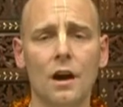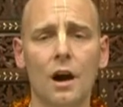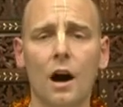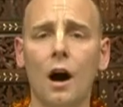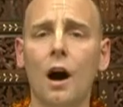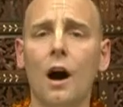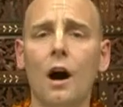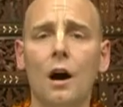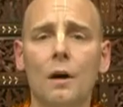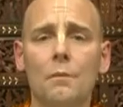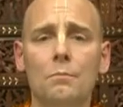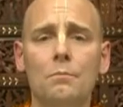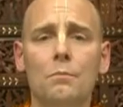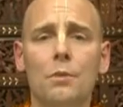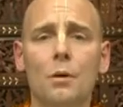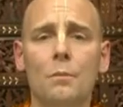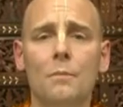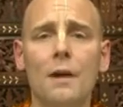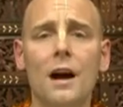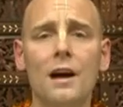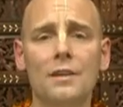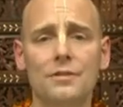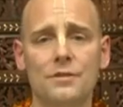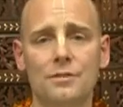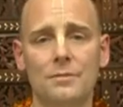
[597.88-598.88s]
Aham
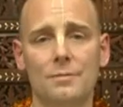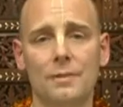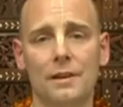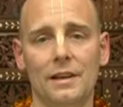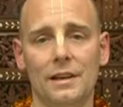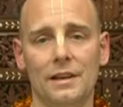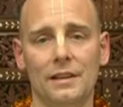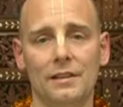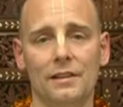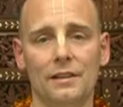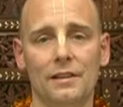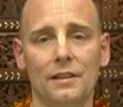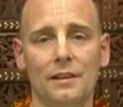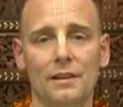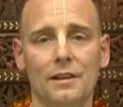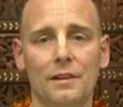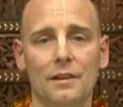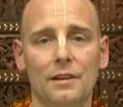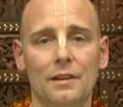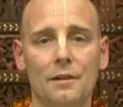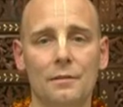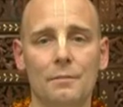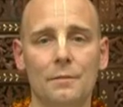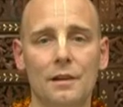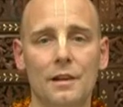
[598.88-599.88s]
Brahmasmi
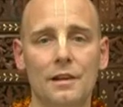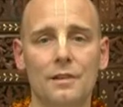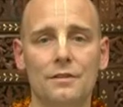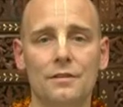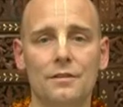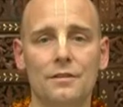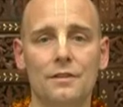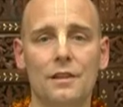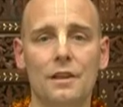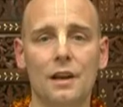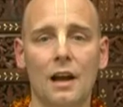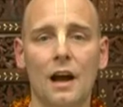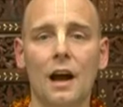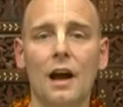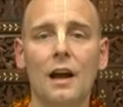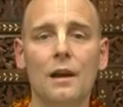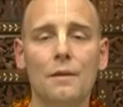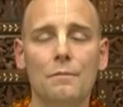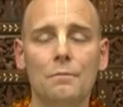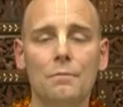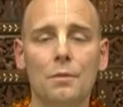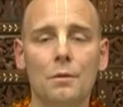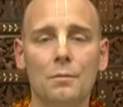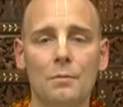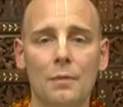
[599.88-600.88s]
means that I
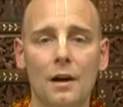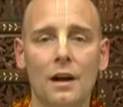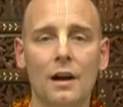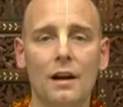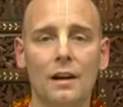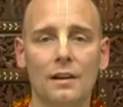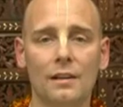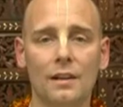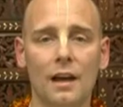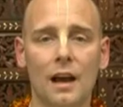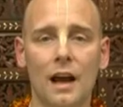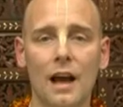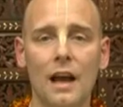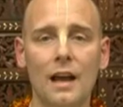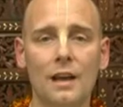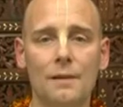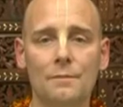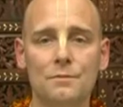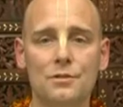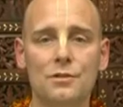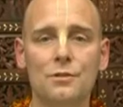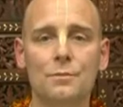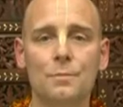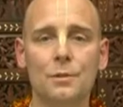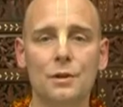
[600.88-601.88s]
am Brahman, I am
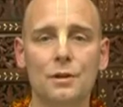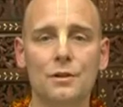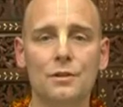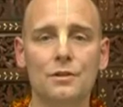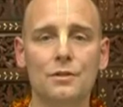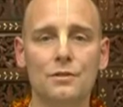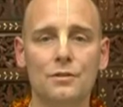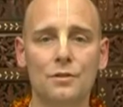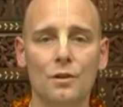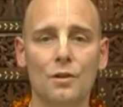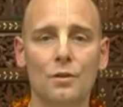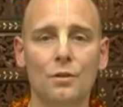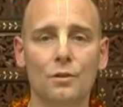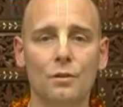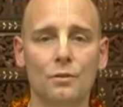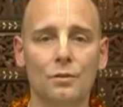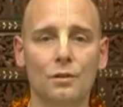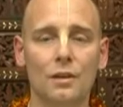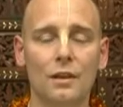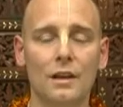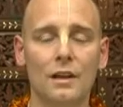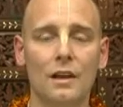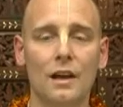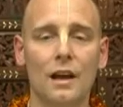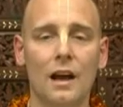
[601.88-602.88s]
spirit soul,
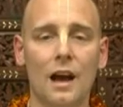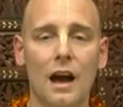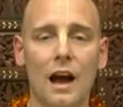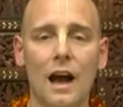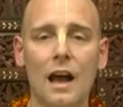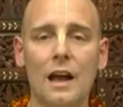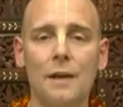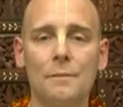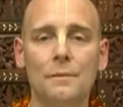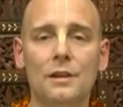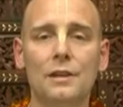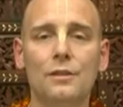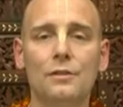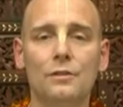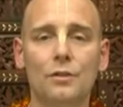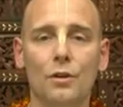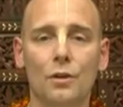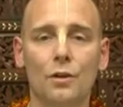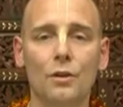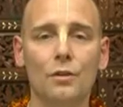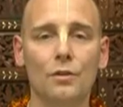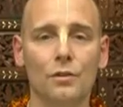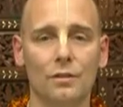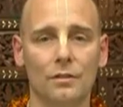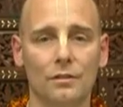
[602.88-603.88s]
I am
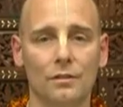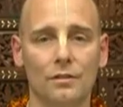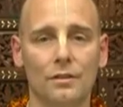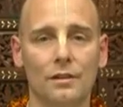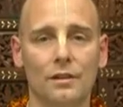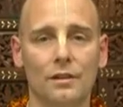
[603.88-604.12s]
eternal,